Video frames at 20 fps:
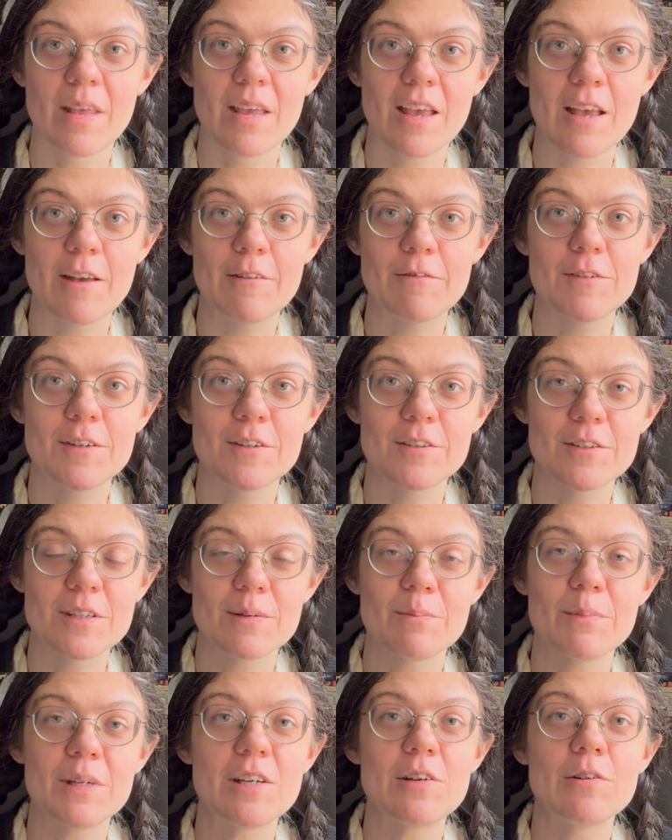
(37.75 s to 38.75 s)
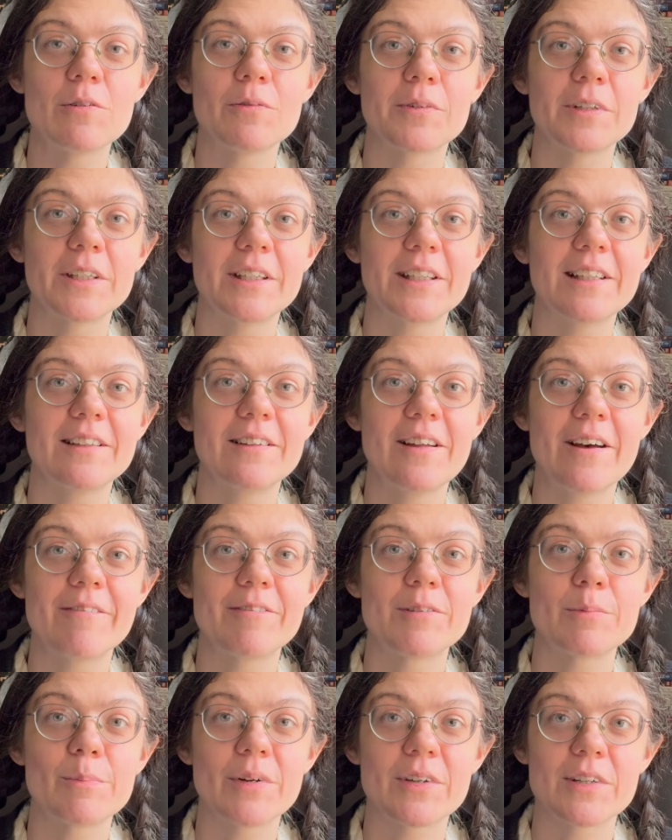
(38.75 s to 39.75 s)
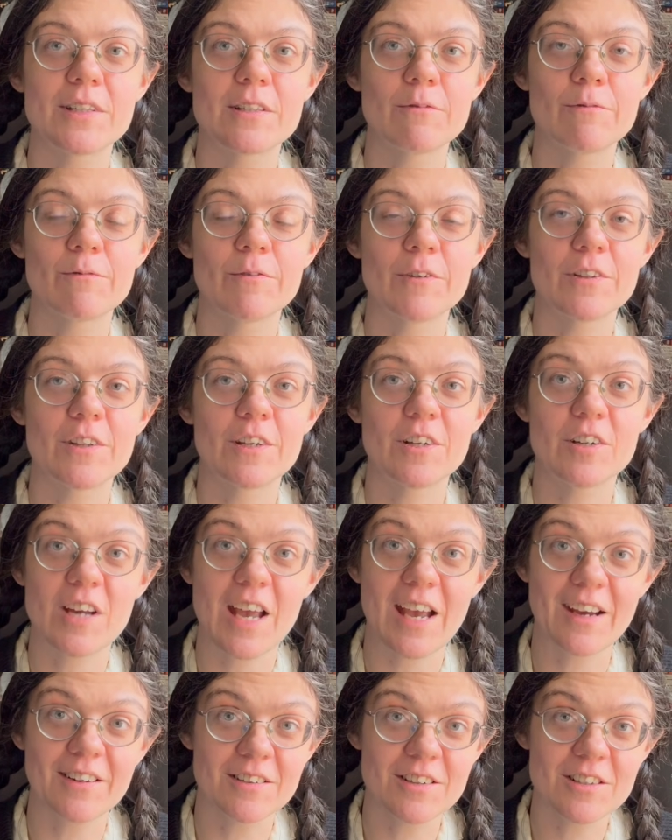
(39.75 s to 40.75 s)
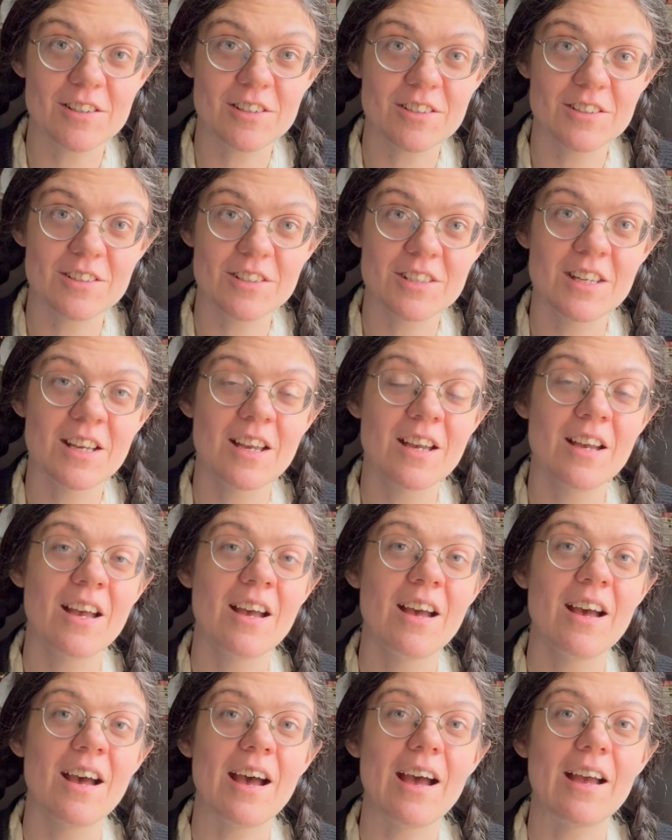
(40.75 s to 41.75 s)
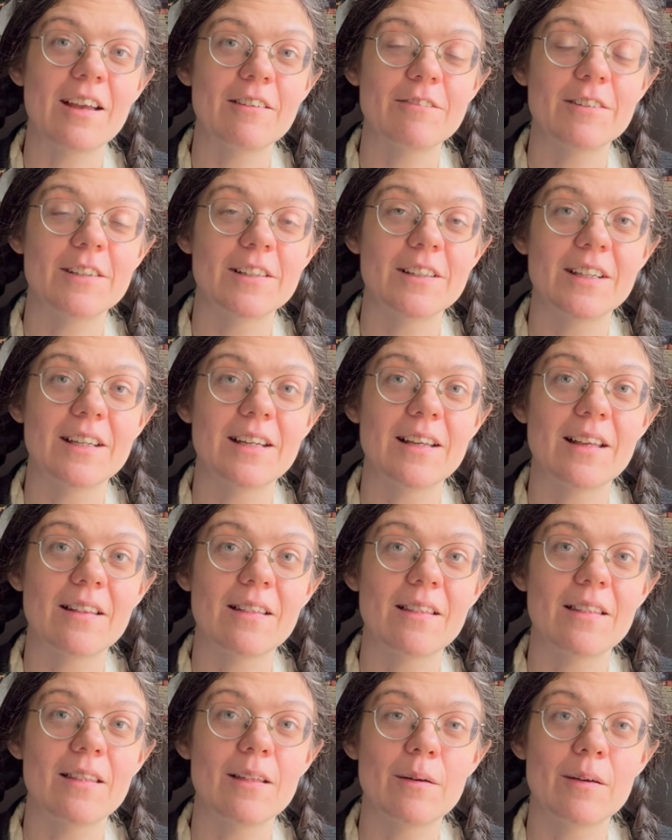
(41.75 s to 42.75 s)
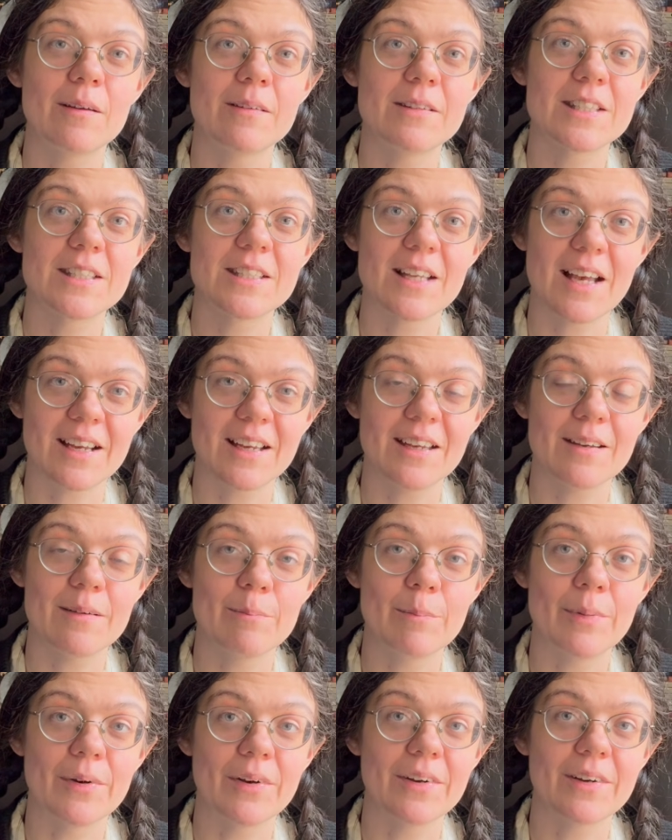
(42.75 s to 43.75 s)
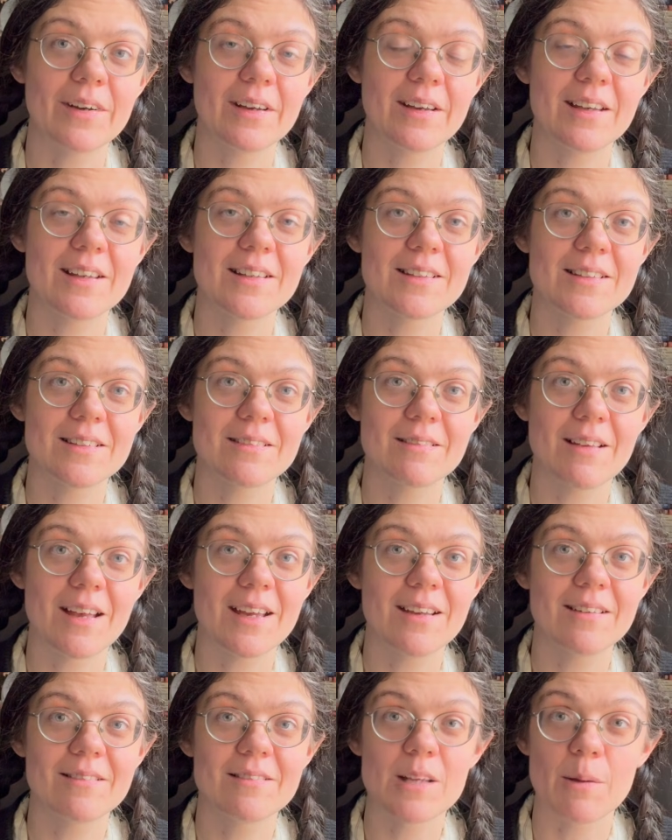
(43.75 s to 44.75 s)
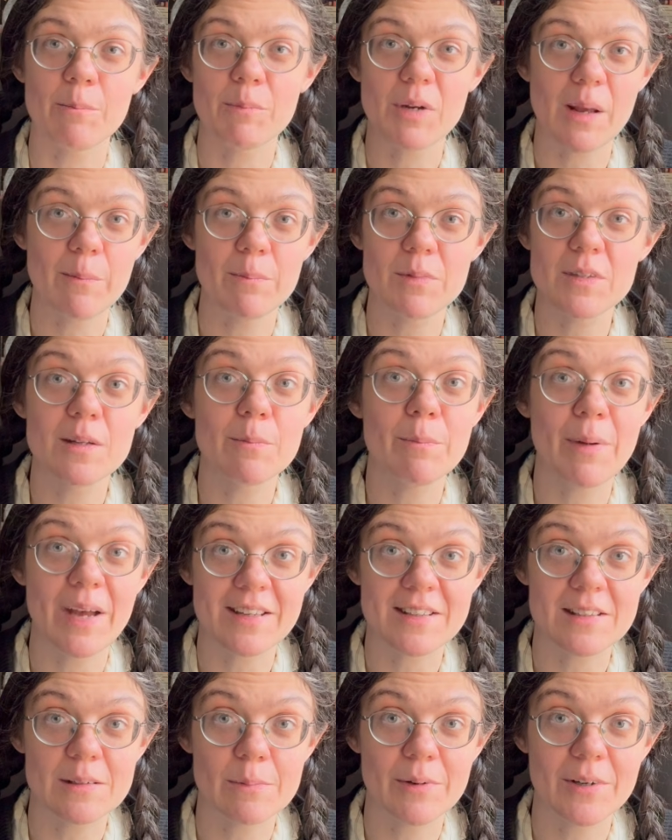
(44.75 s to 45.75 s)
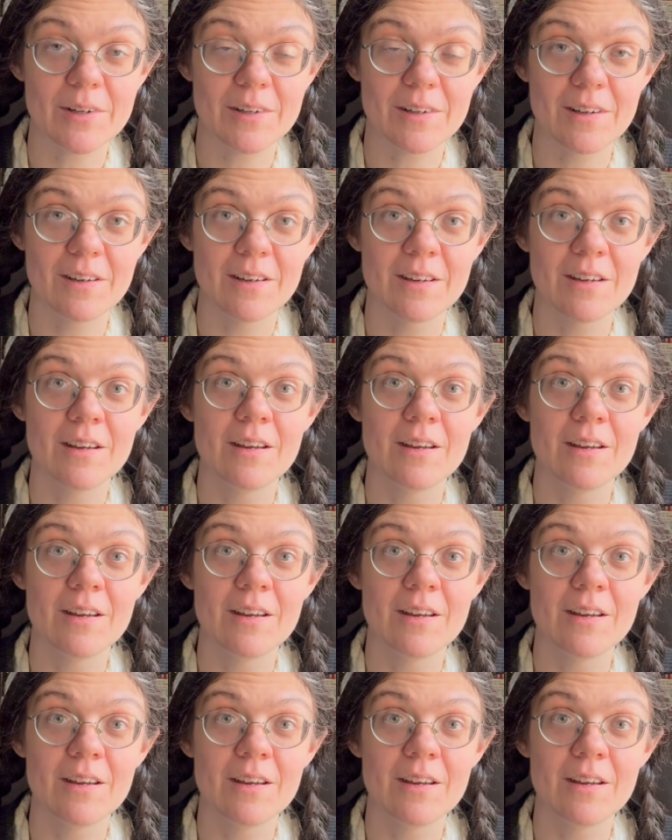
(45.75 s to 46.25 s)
If you're somebody who really loves books for their characters, I feel like the second book is like sometimes the best book.